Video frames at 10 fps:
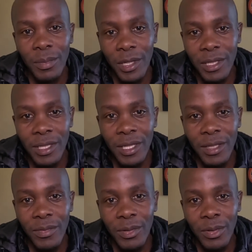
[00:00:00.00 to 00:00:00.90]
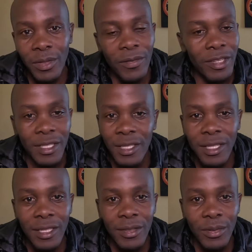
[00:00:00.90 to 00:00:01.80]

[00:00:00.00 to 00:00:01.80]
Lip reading: president, for heaven's sake.